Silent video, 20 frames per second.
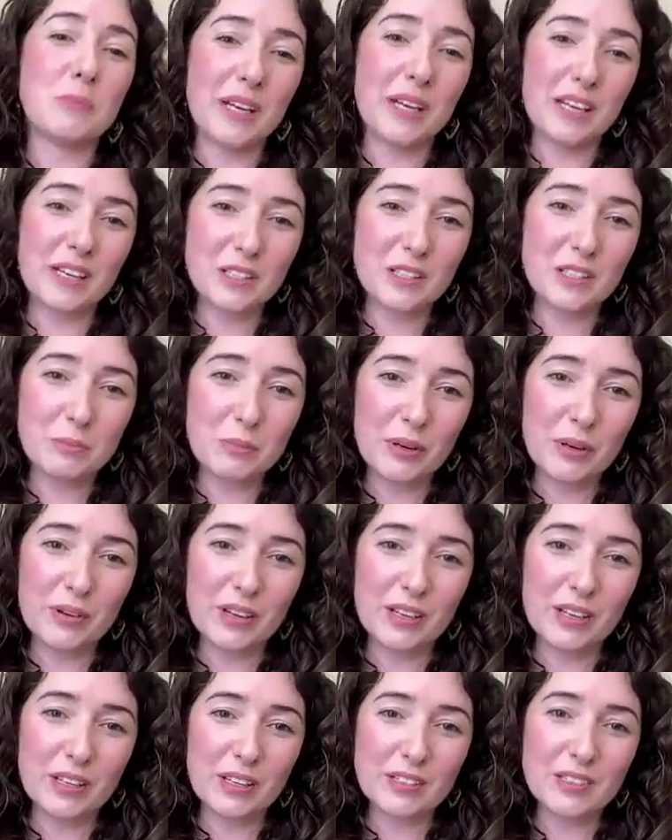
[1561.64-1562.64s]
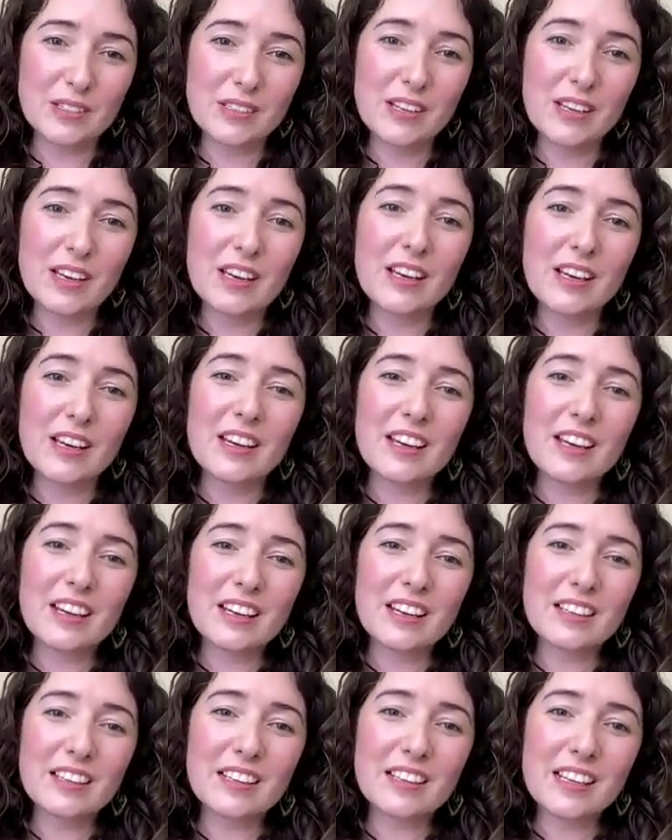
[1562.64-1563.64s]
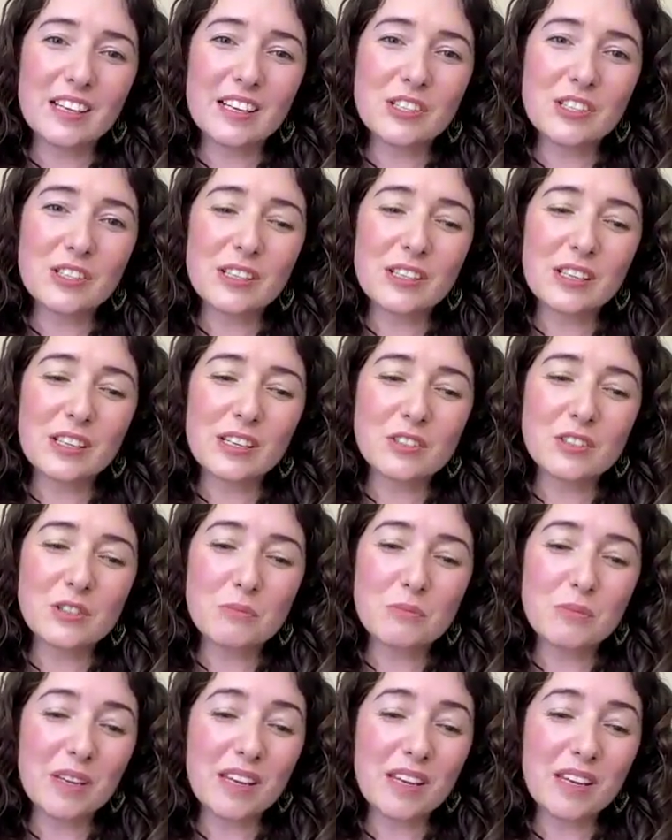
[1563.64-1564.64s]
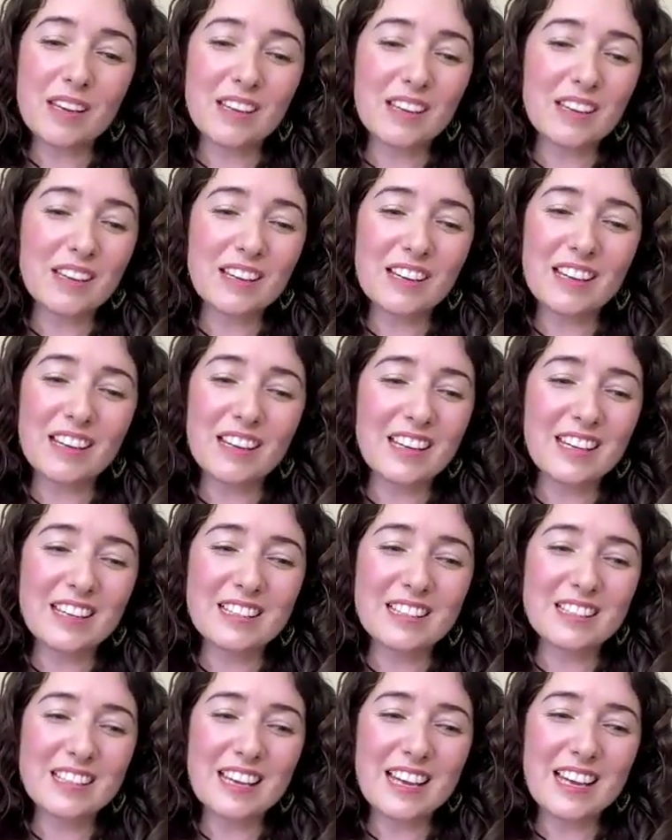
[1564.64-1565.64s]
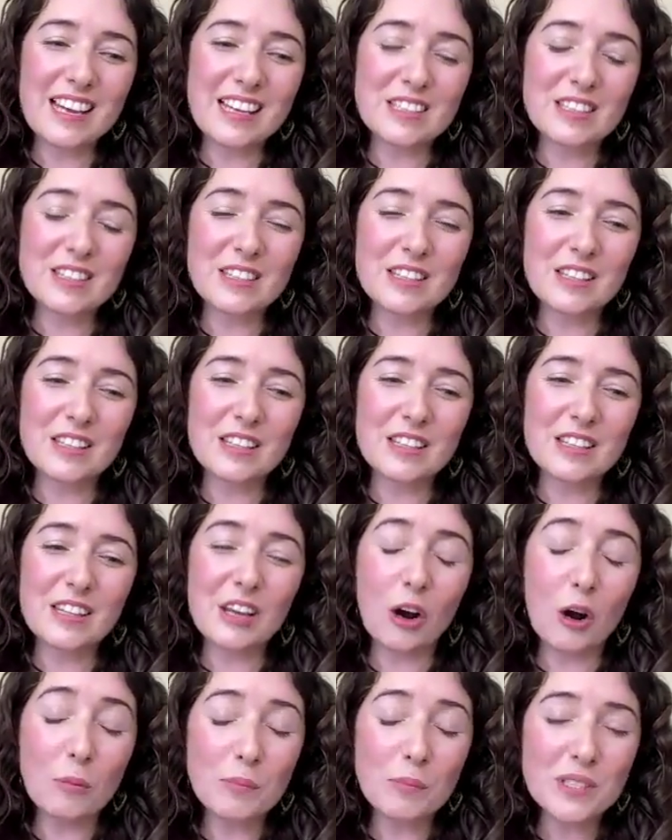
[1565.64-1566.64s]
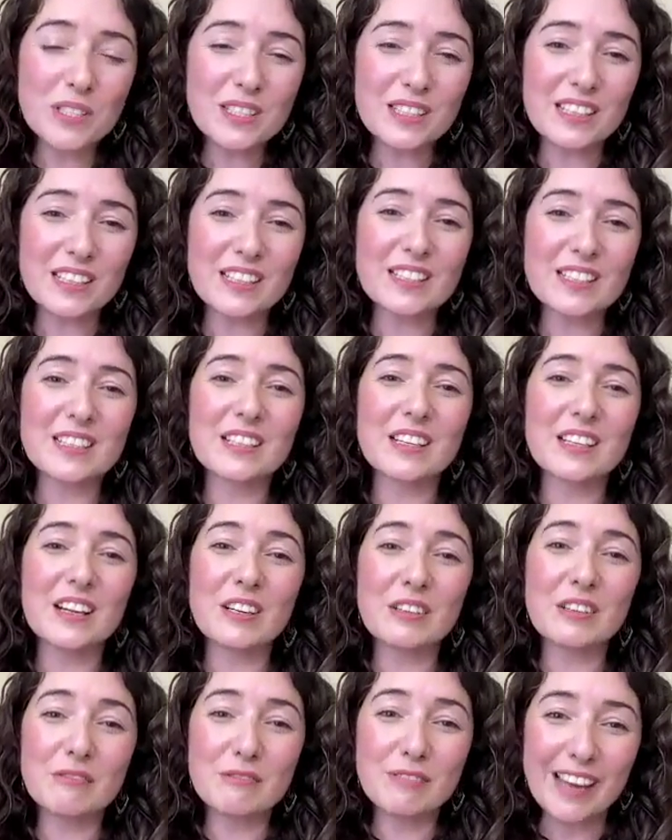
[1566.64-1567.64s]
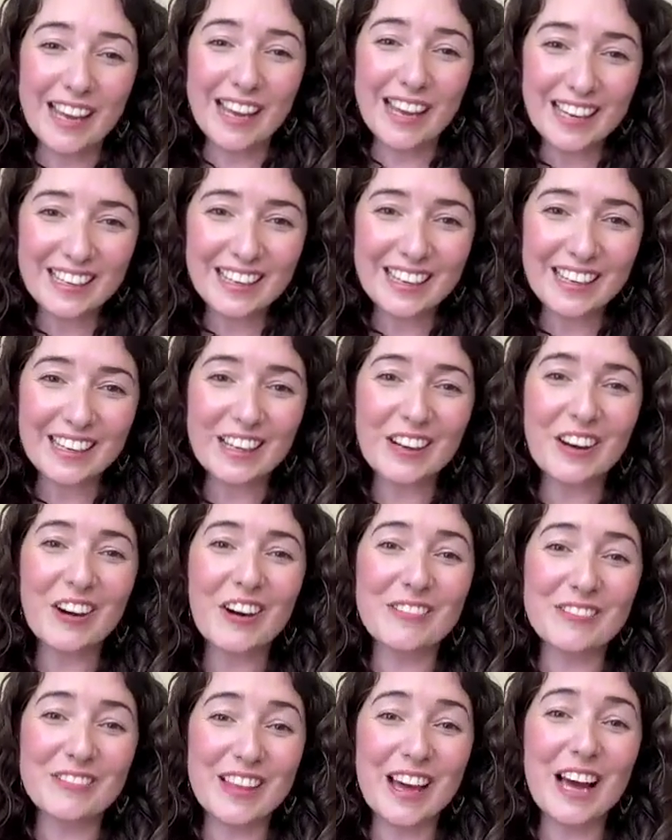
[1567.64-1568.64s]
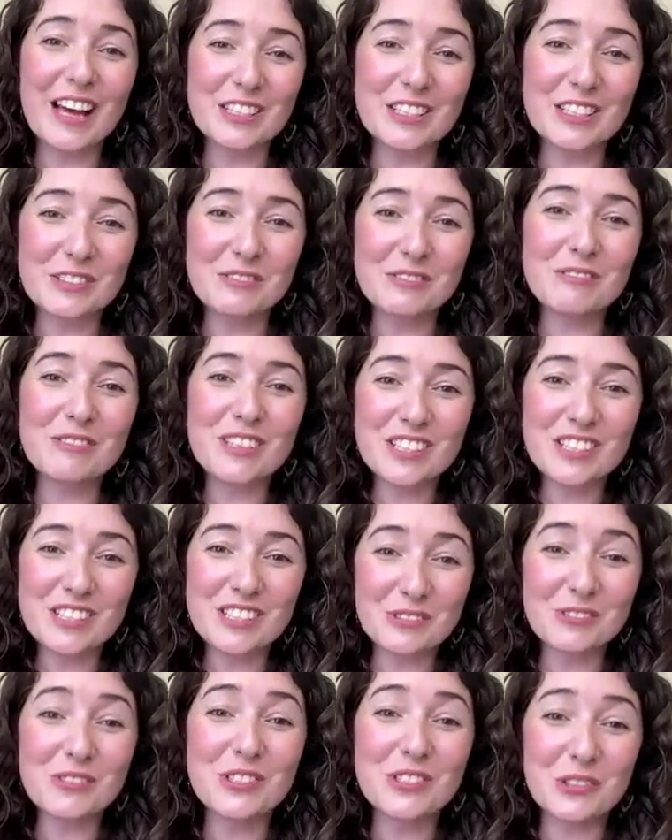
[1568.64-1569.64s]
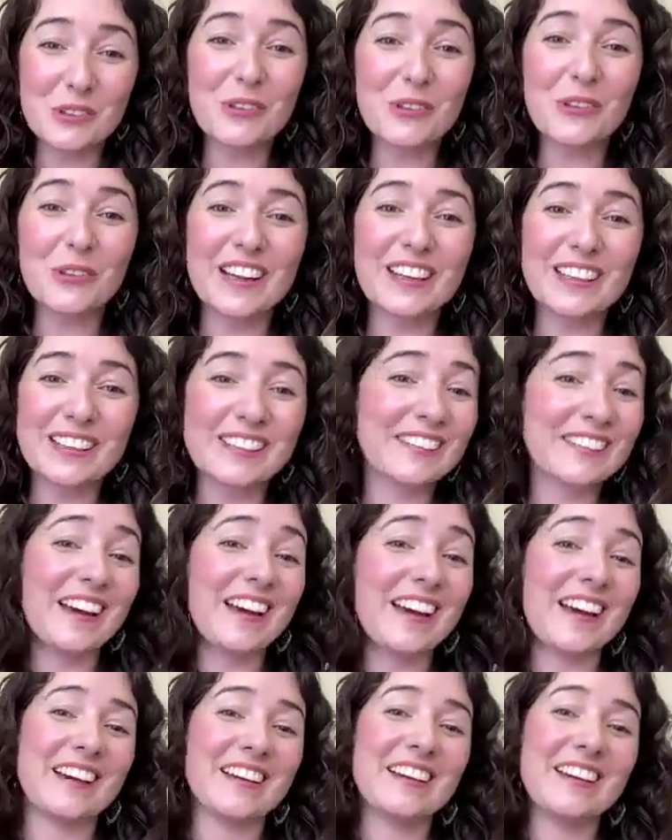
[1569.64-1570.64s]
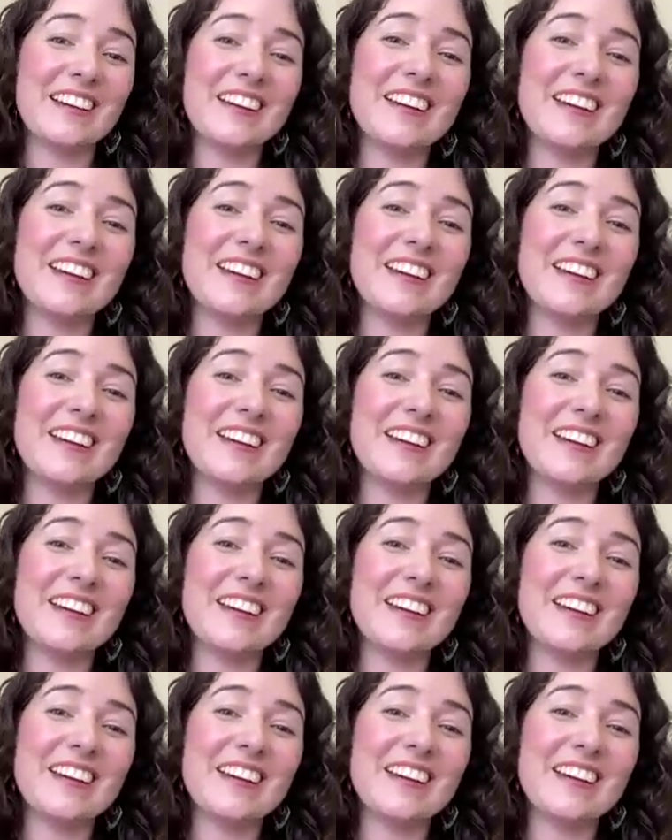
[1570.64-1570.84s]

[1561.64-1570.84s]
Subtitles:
my experience. And actually, to me, it's the opposite. It's an unveiling of that which was already there,